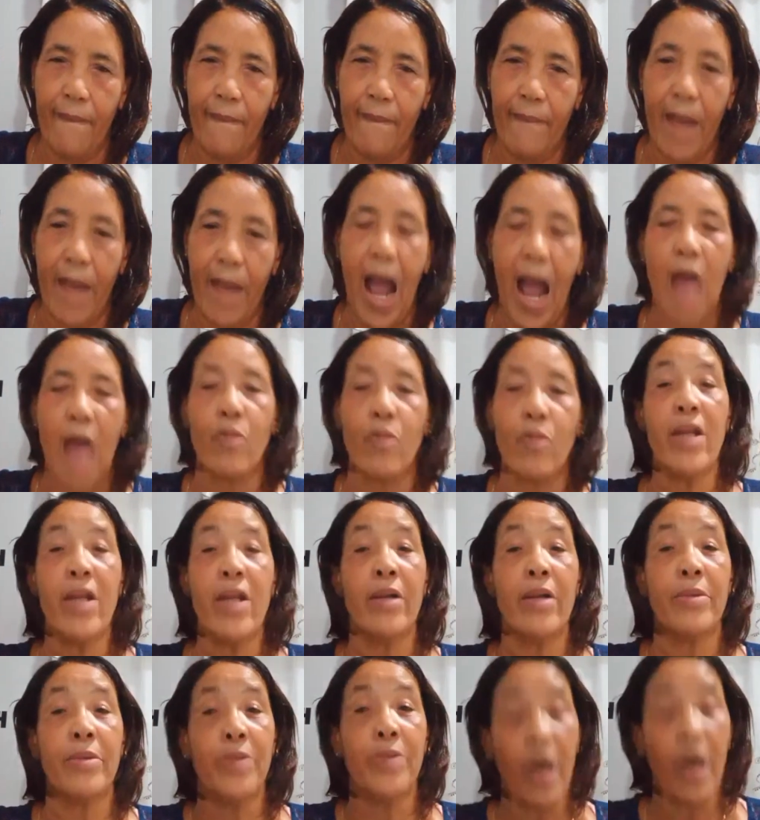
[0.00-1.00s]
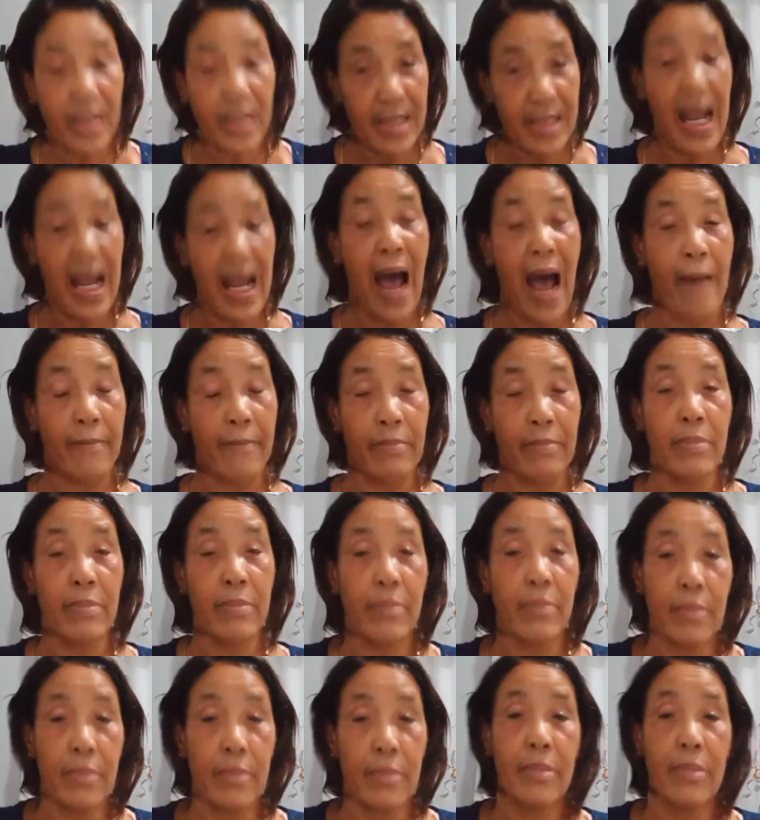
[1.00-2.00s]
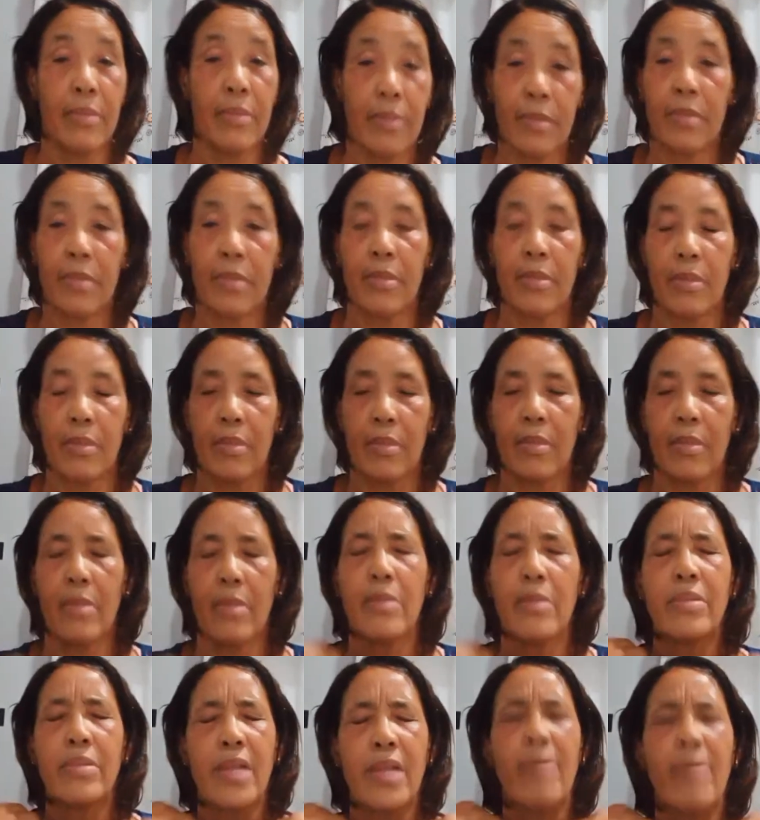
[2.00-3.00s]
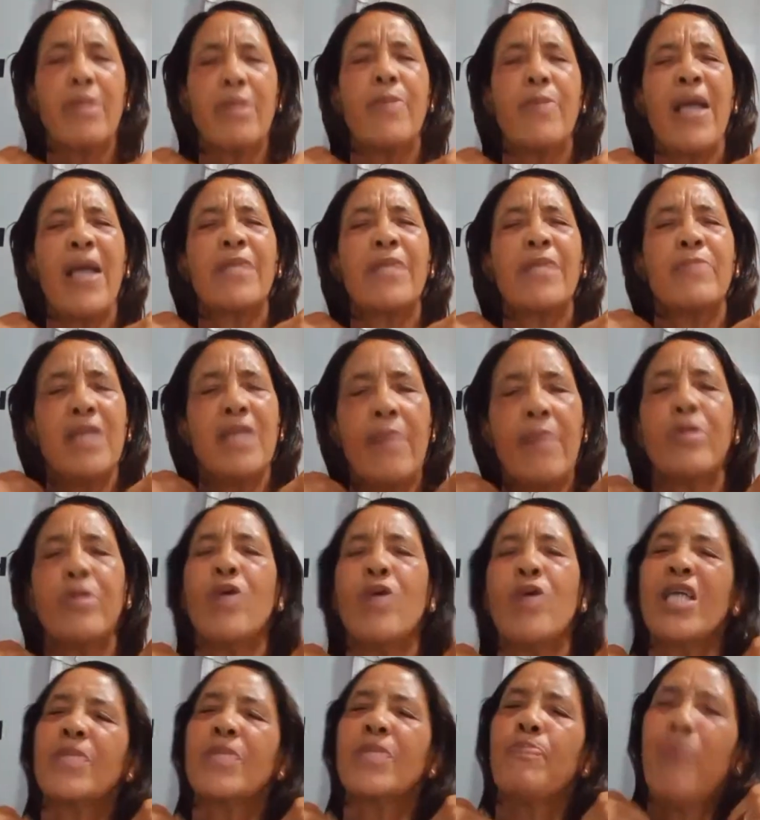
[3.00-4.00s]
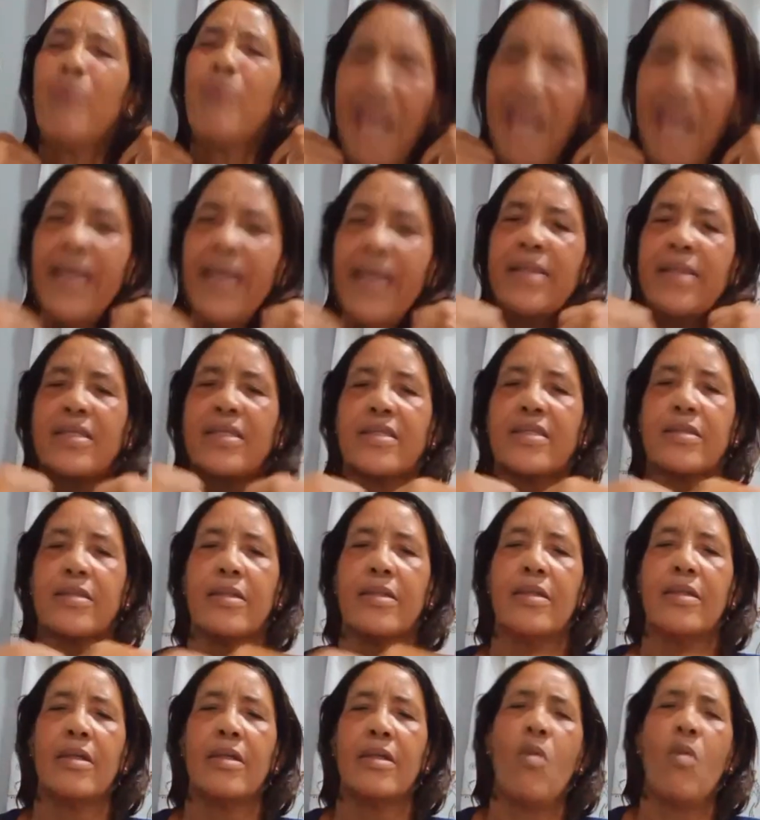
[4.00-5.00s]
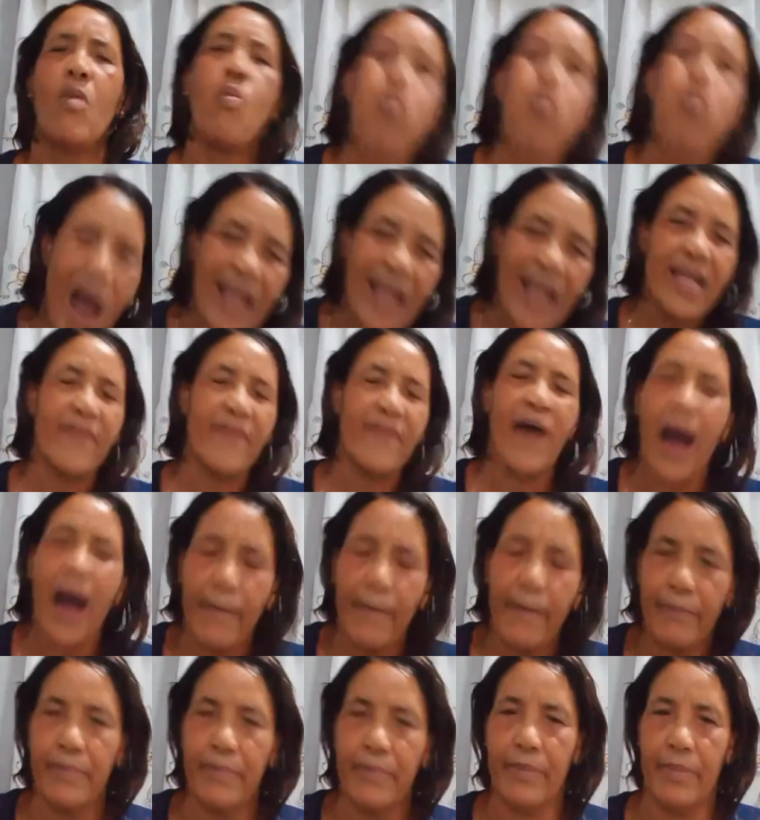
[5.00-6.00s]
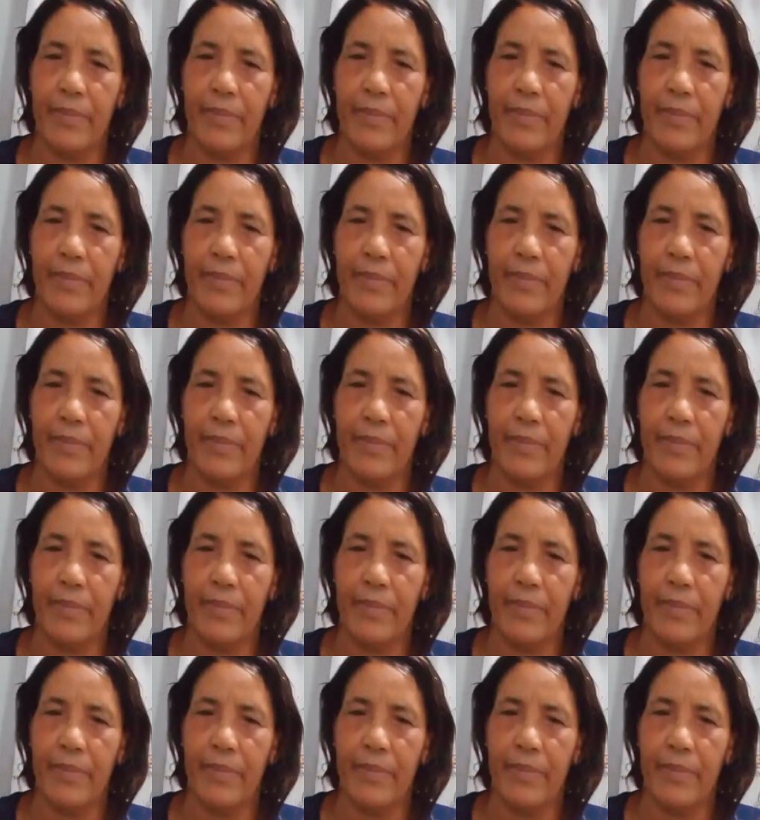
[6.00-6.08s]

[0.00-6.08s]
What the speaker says: And when it doesn't happen, they must be able to explain it. Why it never happened.